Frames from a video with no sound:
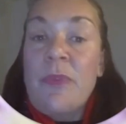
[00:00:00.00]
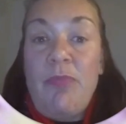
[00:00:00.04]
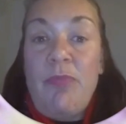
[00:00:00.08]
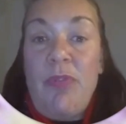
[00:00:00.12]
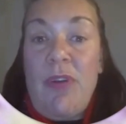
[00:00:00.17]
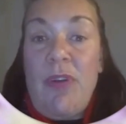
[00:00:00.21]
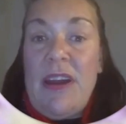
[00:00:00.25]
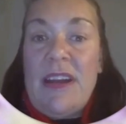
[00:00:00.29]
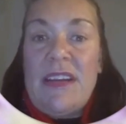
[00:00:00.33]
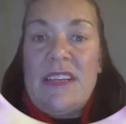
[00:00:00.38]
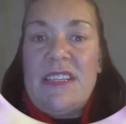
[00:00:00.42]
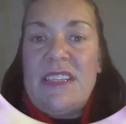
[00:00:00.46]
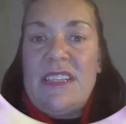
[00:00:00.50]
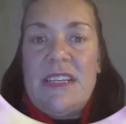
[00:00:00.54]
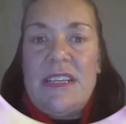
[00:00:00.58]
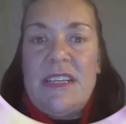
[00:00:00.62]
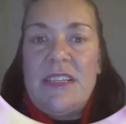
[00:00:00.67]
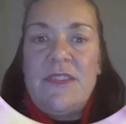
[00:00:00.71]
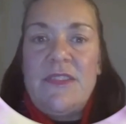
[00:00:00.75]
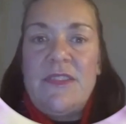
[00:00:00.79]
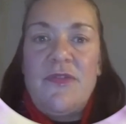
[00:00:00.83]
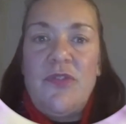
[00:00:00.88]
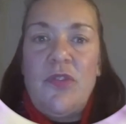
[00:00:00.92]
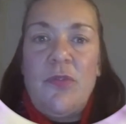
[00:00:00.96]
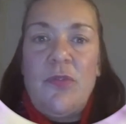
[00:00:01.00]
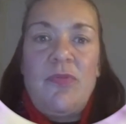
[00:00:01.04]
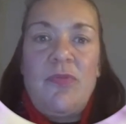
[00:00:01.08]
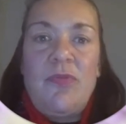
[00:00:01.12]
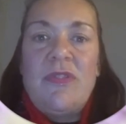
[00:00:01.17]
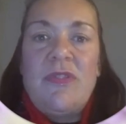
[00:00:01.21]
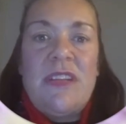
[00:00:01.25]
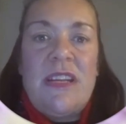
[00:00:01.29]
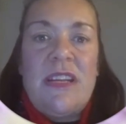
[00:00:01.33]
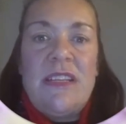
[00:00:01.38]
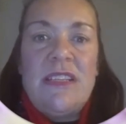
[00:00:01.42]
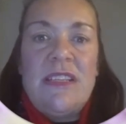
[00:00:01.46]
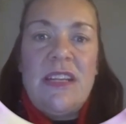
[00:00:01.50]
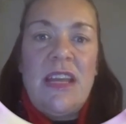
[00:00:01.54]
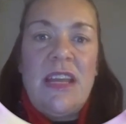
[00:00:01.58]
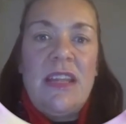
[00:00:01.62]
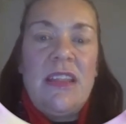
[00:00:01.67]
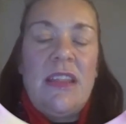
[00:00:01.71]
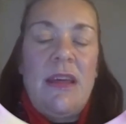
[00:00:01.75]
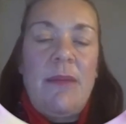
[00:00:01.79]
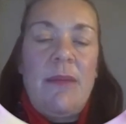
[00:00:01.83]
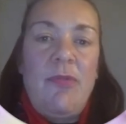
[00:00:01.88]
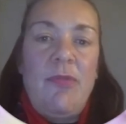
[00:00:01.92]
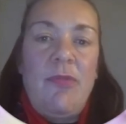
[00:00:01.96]
practice for
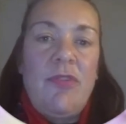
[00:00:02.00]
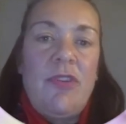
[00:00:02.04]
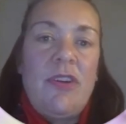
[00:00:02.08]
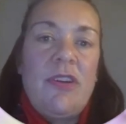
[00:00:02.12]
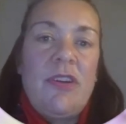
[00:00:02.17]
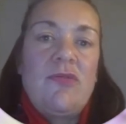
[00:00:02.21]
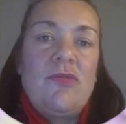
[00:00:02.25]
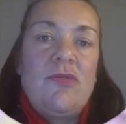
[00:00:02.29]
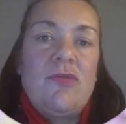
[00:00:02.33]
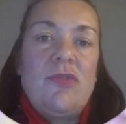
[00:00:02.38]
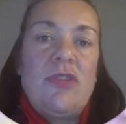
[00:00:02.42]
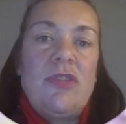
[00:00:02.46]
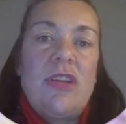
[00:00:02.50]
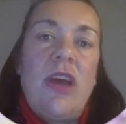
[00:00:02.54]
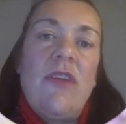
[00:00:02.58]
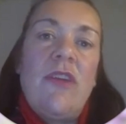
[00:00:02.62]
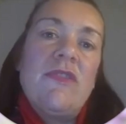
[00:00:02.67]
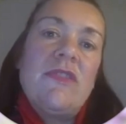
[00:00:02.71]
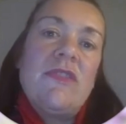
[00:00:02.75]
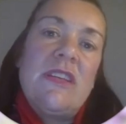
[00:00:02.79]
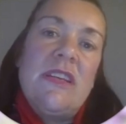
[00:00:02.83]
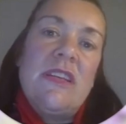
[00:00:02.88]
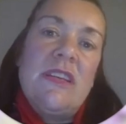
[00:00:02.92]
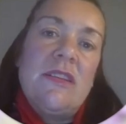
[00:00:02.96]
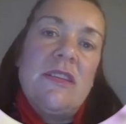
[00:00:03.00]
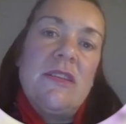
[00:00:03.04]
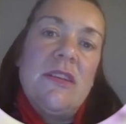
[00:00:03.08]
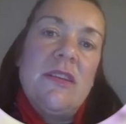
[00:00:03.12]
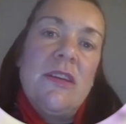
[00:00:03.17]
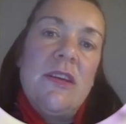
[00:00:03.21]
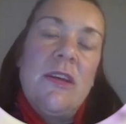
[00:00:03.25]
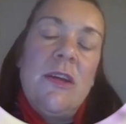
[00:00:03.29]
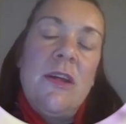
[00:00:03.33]
presenting their products or services.